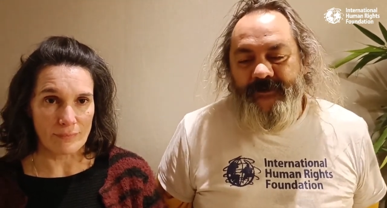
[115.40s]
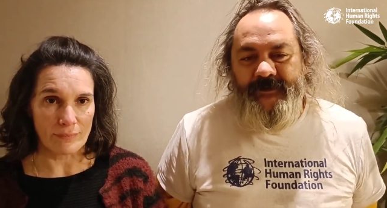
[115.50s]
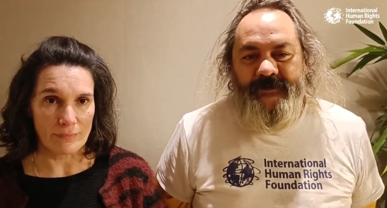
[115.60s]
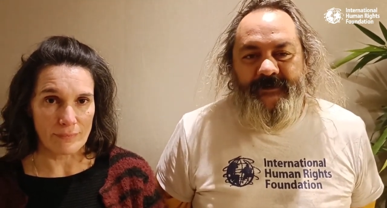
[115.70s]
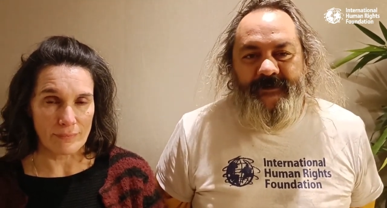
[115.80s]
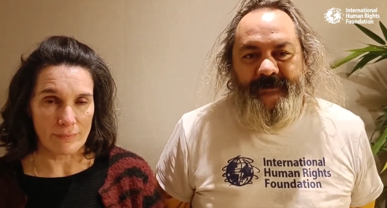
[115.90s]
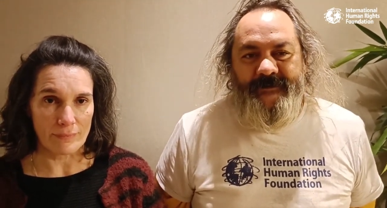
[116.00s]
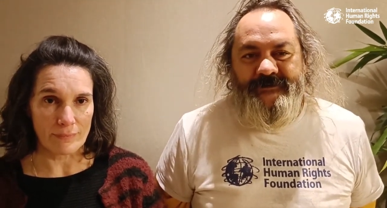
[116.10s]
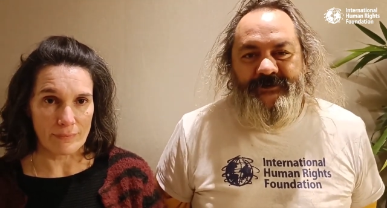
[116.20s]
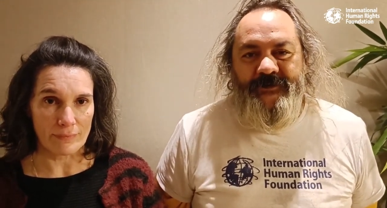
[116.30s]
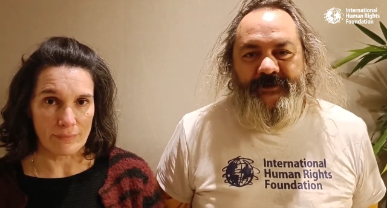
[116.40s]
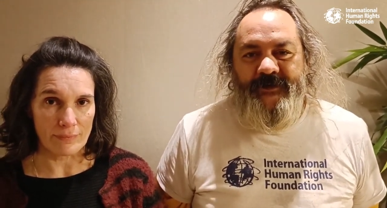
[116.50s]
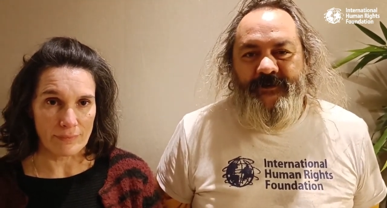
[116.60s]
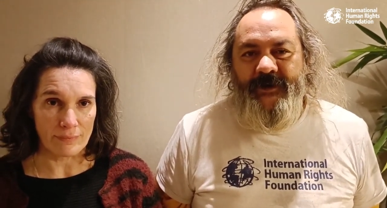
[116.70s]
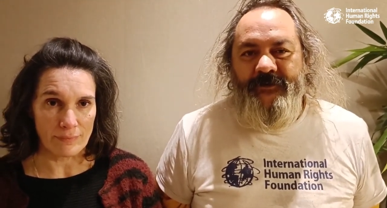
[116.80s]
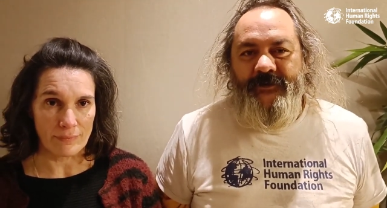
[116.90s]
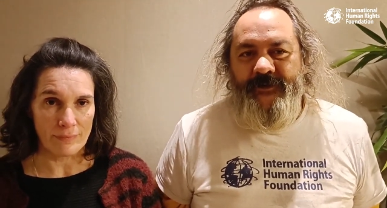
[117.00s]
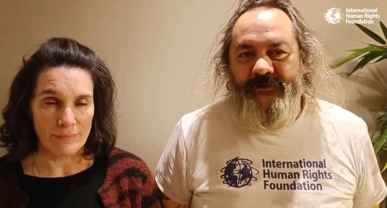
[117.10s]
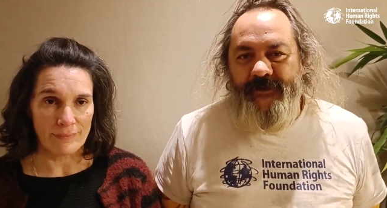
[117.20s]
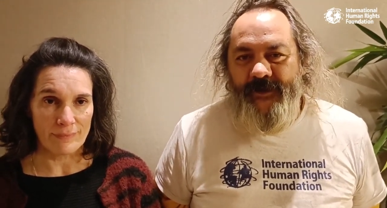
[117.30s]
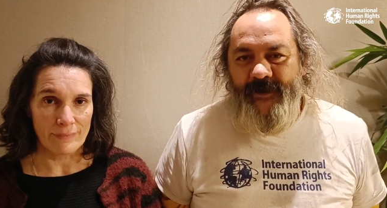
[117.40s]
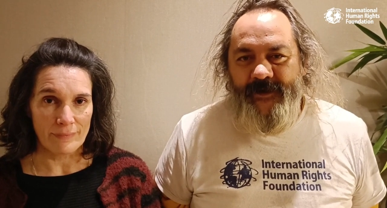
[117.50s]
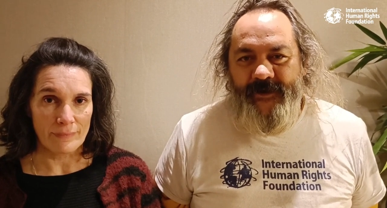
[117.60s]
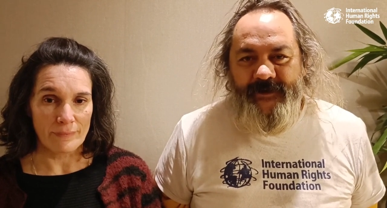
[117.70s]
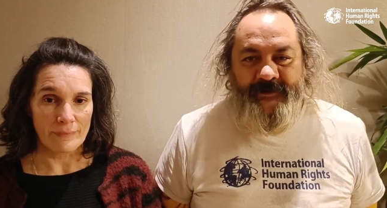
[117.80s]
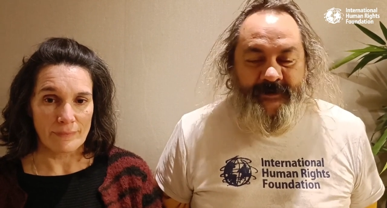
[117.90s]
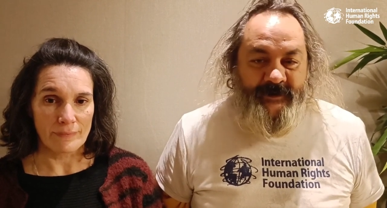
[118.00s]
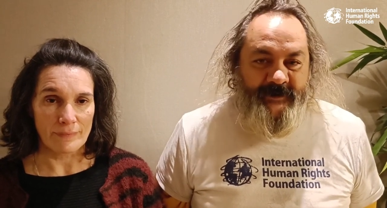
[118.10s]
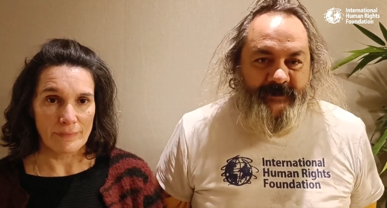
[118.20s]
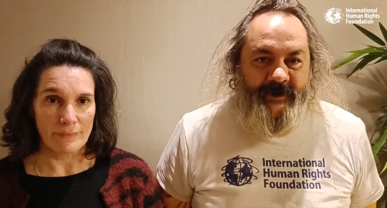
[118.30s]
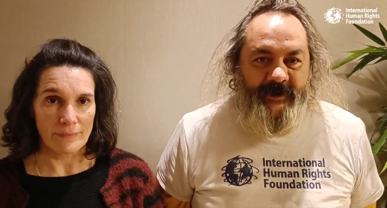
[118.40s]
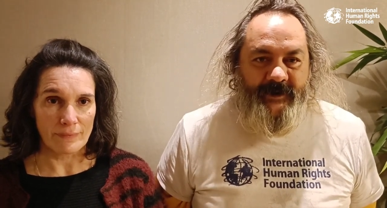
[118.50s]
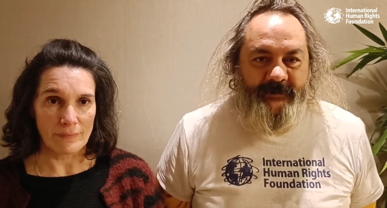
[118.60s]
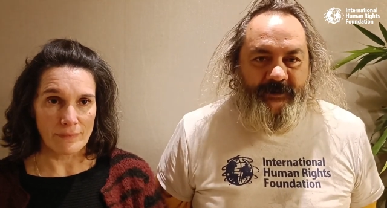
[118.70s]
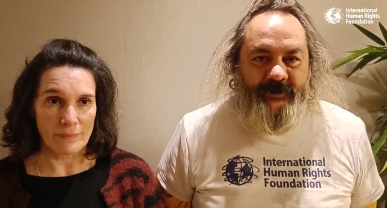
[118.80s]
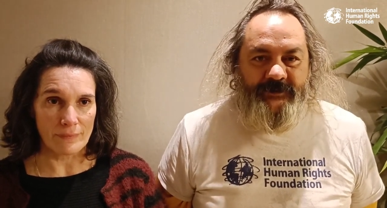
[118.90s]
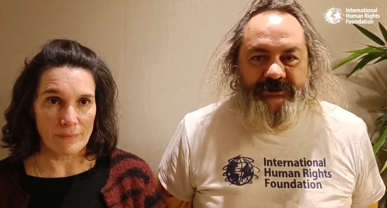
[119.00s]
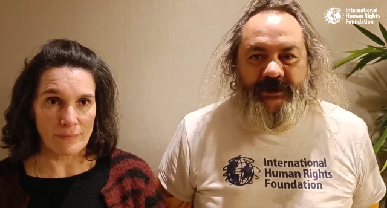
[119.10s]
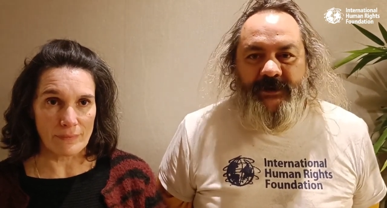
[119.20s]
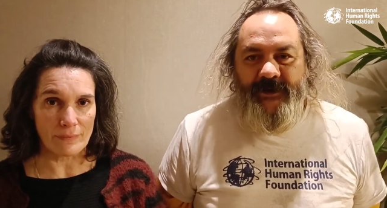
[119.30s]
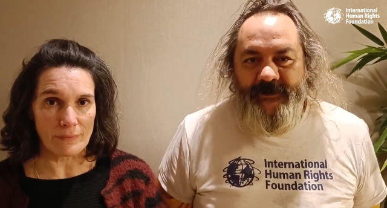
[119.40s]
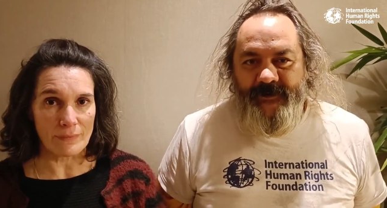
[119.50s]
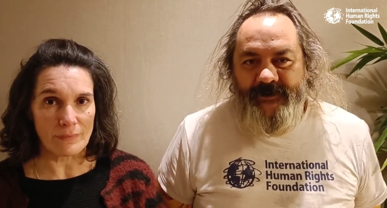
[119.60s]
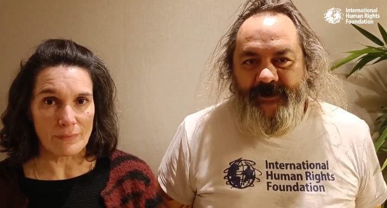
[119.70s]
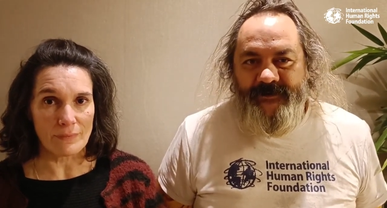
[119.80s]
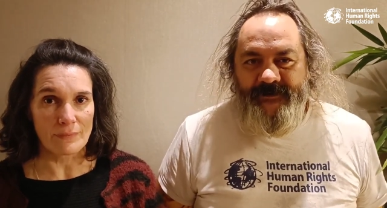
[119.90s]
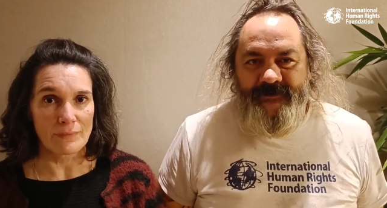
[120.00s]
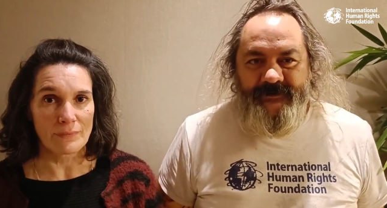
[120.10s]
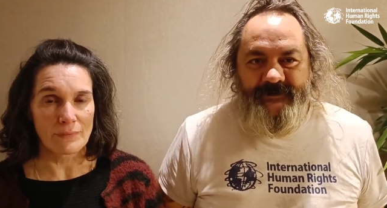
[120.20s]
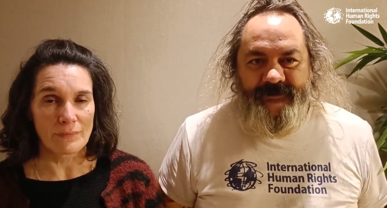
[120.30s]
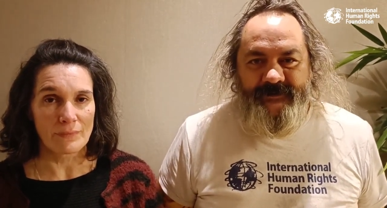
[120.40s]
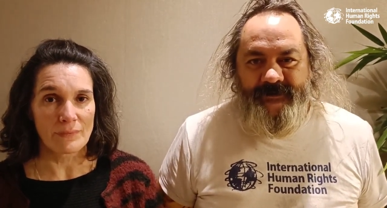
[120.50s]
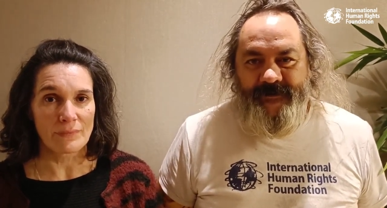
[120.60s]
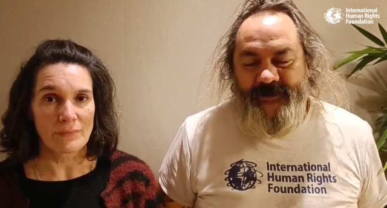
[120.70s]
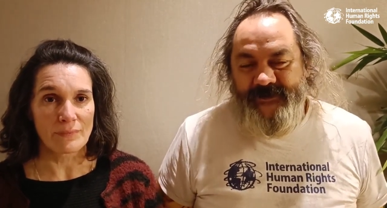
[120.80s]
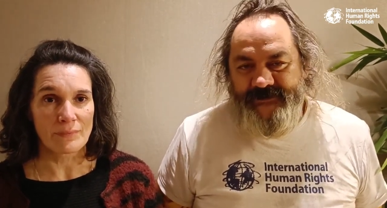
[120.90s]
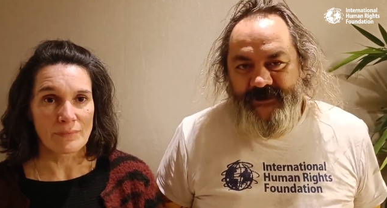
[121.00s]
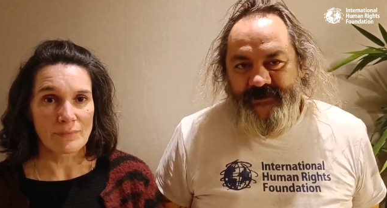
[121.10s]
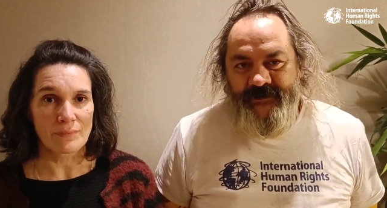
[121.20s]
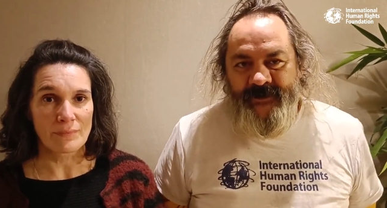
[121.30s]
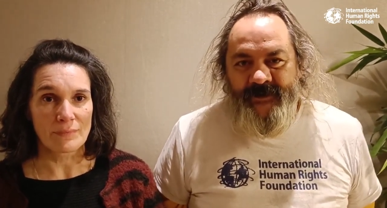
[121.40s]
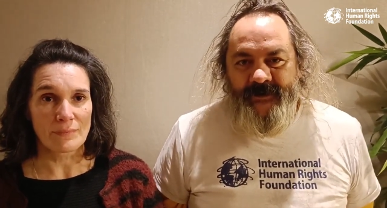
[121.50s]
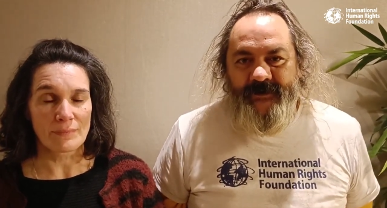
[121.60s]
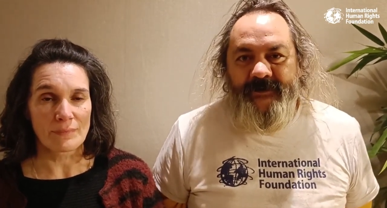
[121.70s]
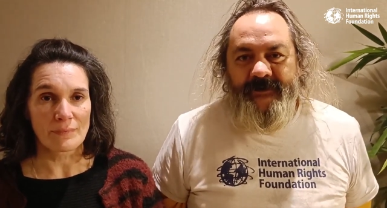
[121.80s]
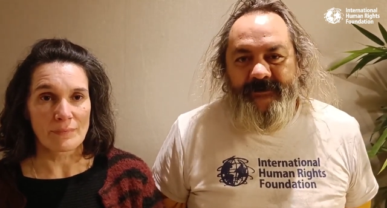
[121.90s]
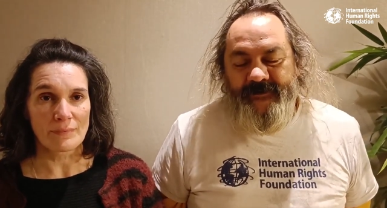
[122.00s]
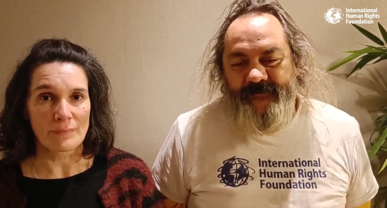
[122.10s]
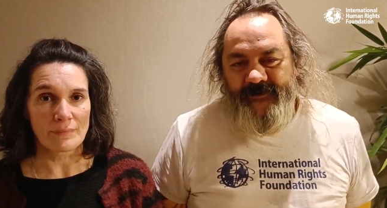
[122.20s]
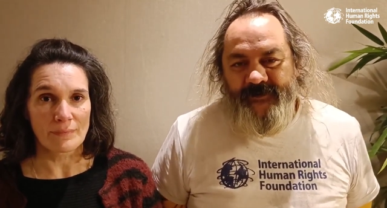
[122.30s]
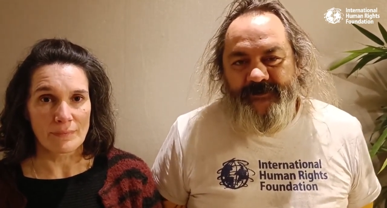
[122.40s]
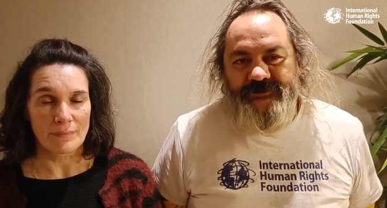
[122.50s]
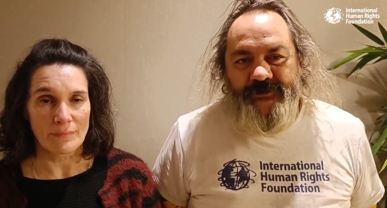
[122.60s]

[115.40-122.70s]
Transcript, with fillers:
Speaker 1: Please, we ask for citizen help to be able to achieve freedom of press and defend